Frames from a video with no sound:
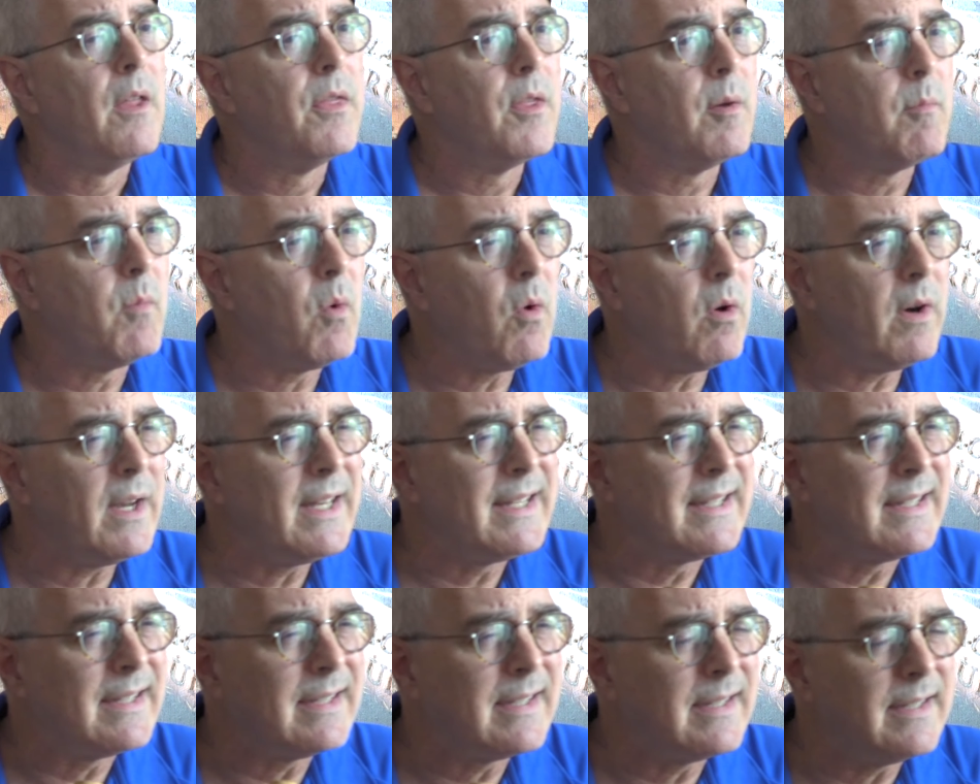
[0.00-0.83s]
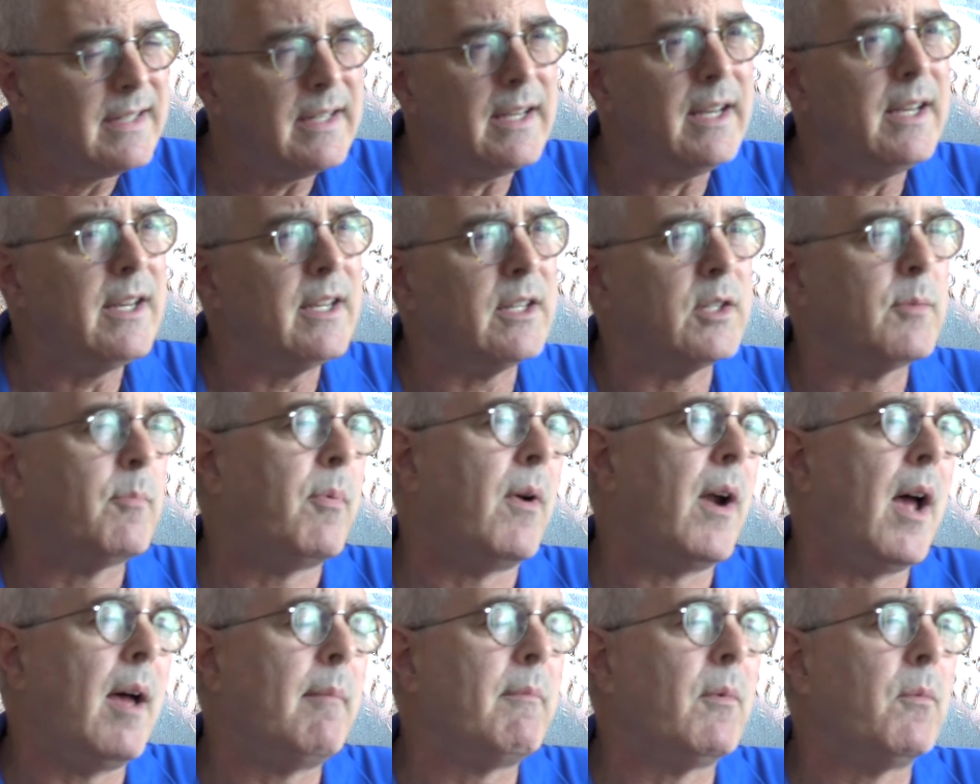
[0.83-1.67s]
The more insidious
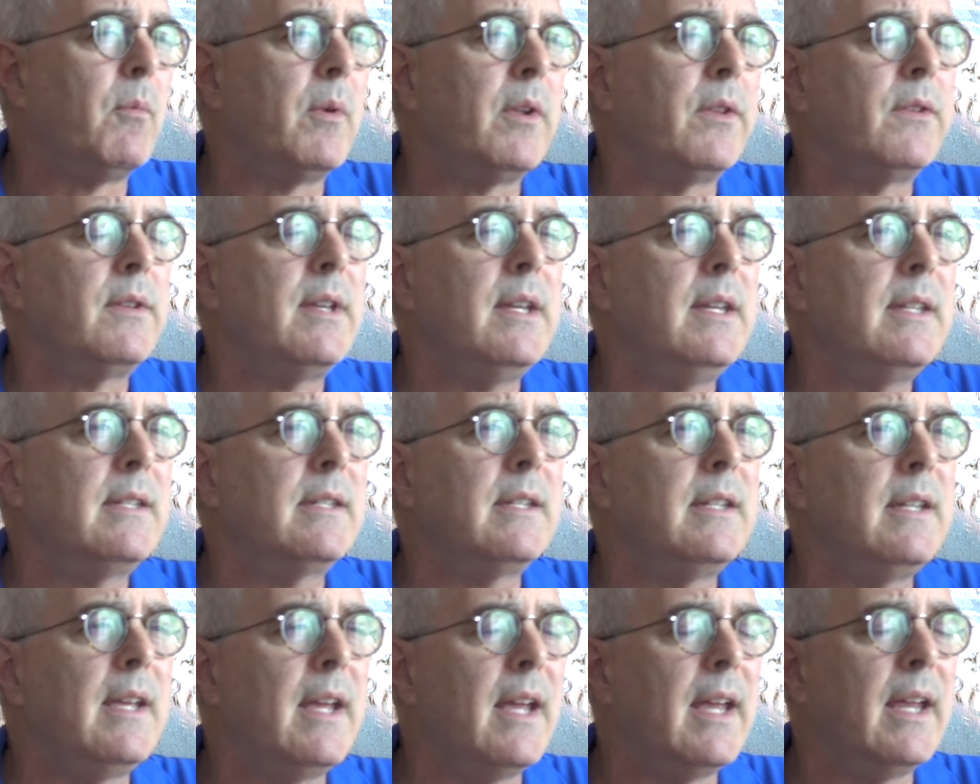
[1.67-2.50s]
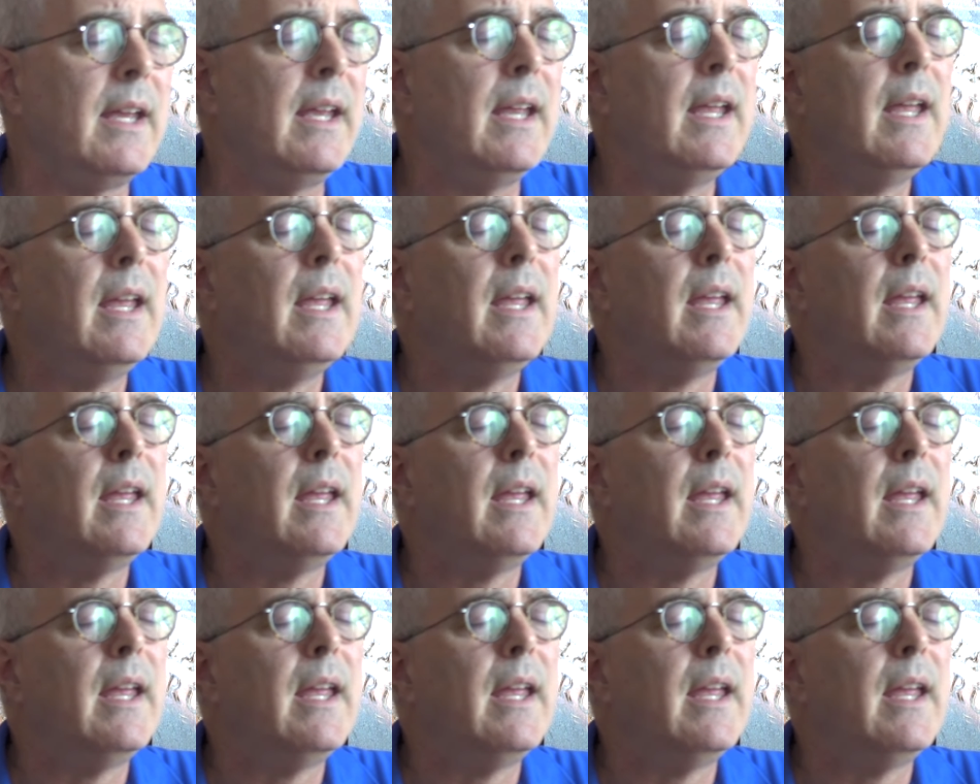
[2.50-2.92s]
problem with TCA